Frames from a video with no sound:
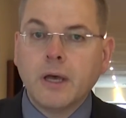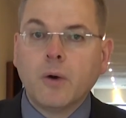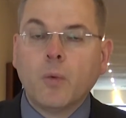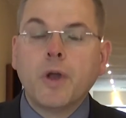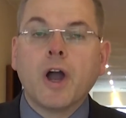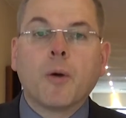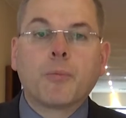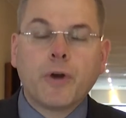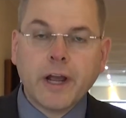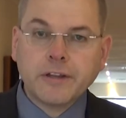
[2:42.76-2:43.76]
We are
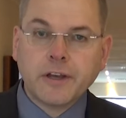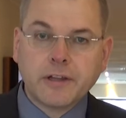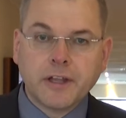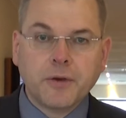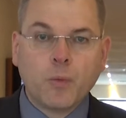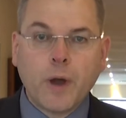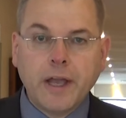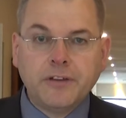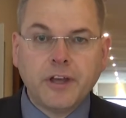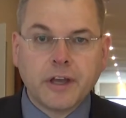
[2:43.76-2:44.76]
practically
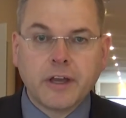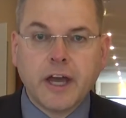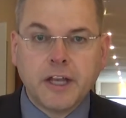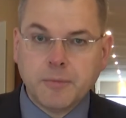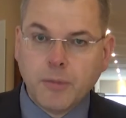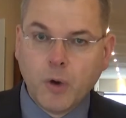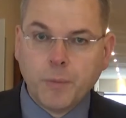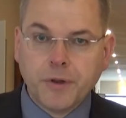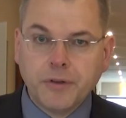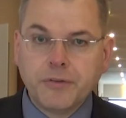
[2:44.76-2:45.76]
waiting any
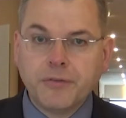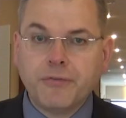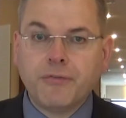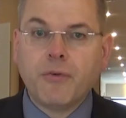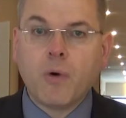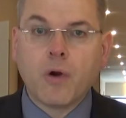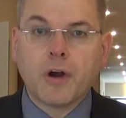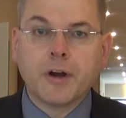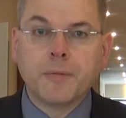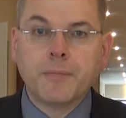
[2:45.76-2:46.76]
moment
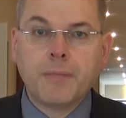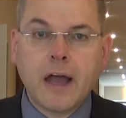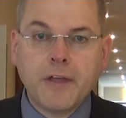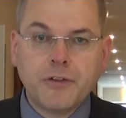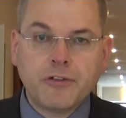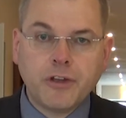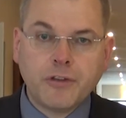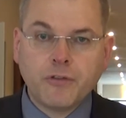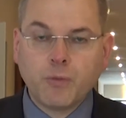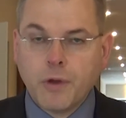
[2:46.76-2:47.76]
for
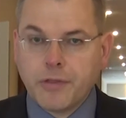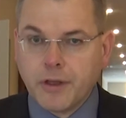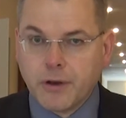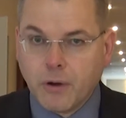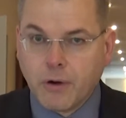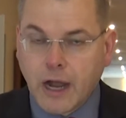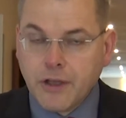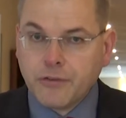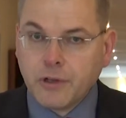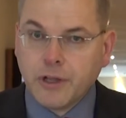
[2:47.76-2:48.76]
pathogens within or
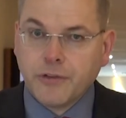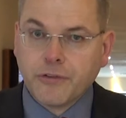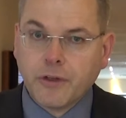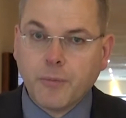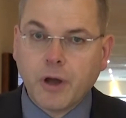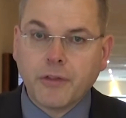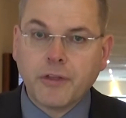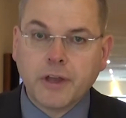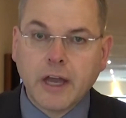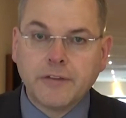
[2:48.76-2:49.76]
isolates among
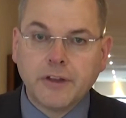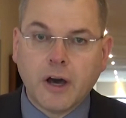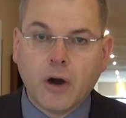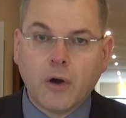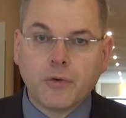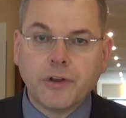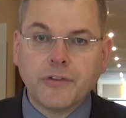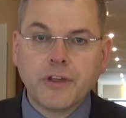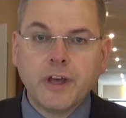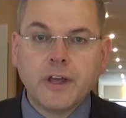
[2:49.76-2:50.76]
the Candida
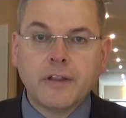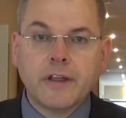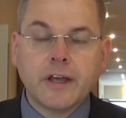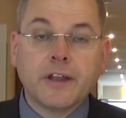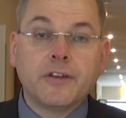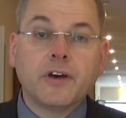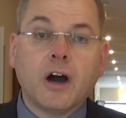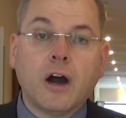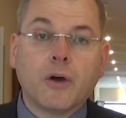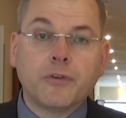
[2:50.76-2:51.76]
auris that
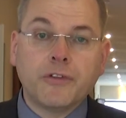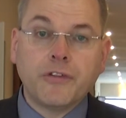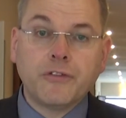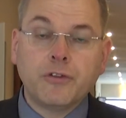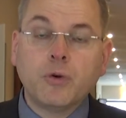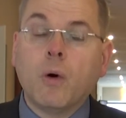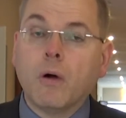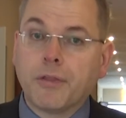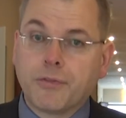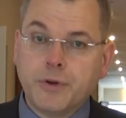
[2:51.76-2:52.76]
are resistant to
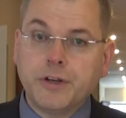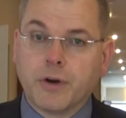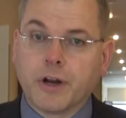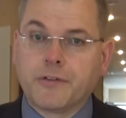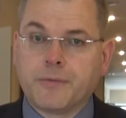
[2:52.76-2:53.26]
all 3 drugs.